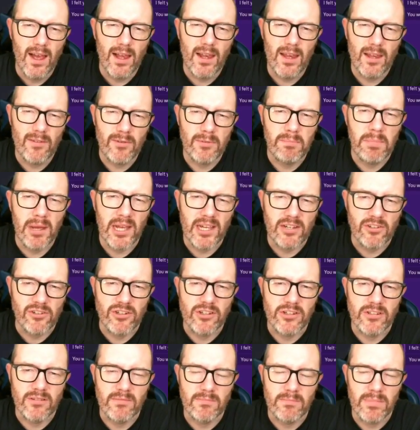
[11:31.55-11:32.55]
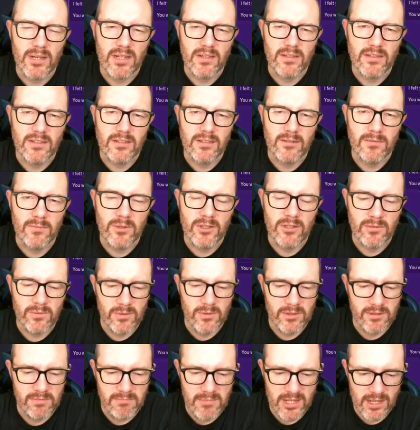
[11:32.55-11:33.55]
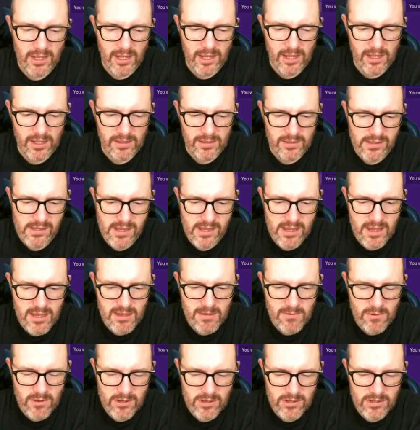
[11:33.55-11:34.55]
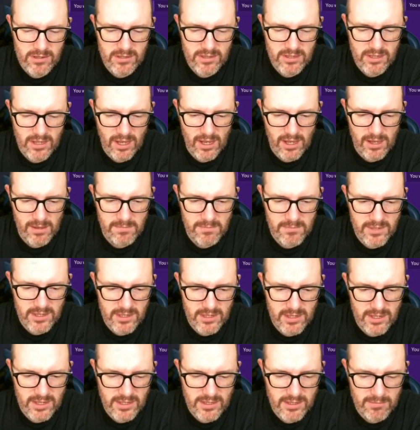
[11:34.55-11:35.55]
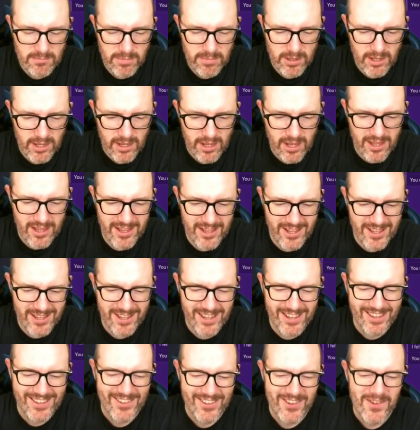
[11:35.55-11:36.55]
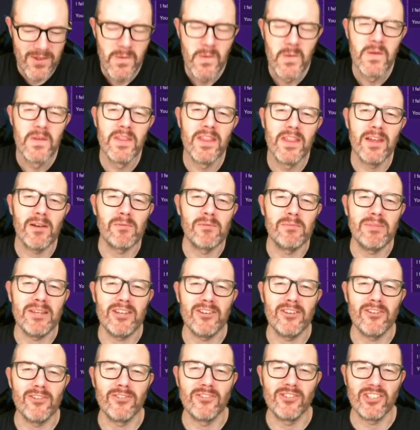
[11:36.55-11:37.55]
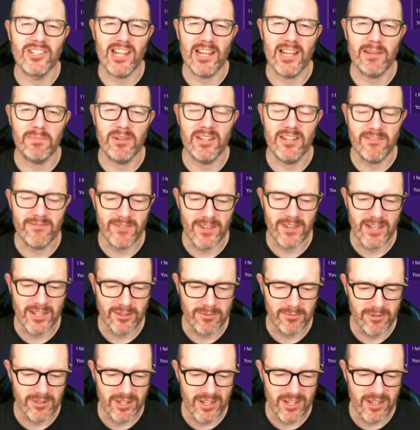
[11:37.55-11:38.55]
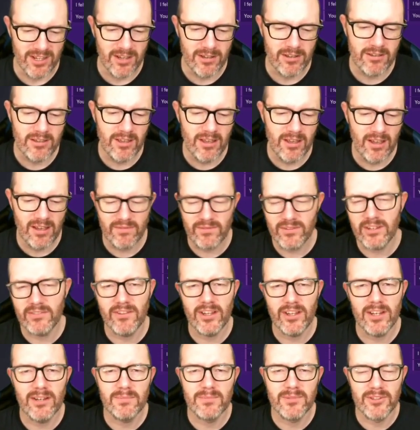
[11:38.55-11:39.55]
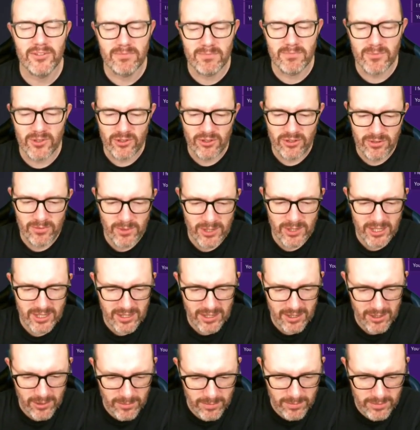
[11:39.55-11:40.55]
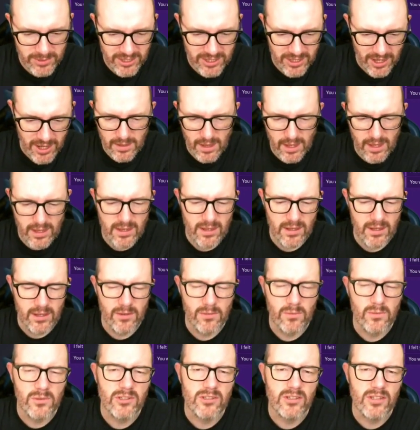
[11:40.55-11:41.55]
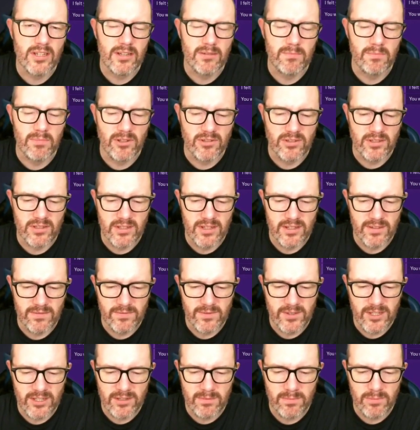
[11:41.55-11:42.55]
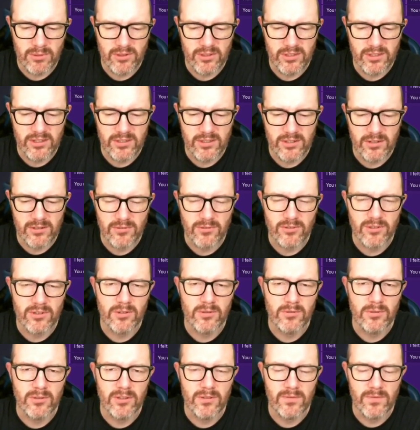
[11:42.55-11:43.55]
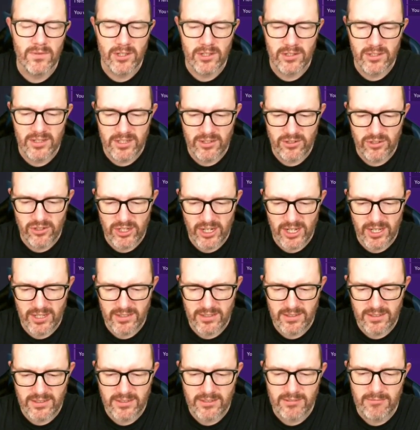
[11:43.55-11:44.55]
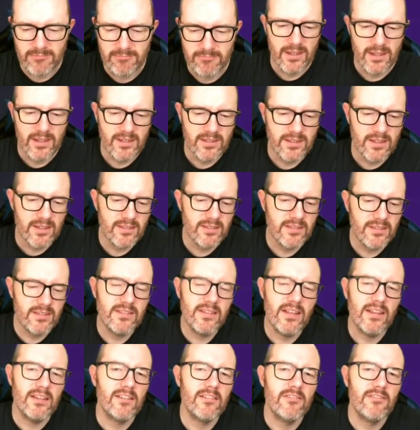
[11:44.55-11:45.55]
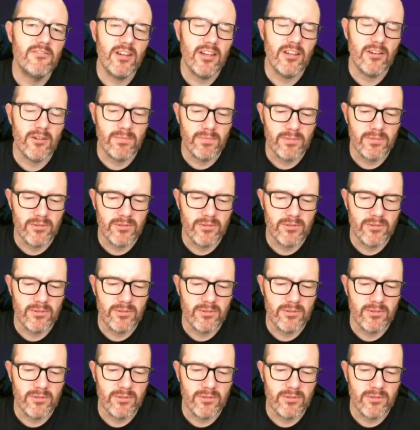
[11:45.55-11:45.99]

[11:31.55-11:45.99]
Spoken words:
I'll have a passionate parting word with Millar. He was a decent player. That would be a good slap in the face, wouldn't it? Oh, you haven't developed as much as we'd hoped. There you go. We'll stick positive. Disappointed to lose you. You've earned this chance. He says he's had a great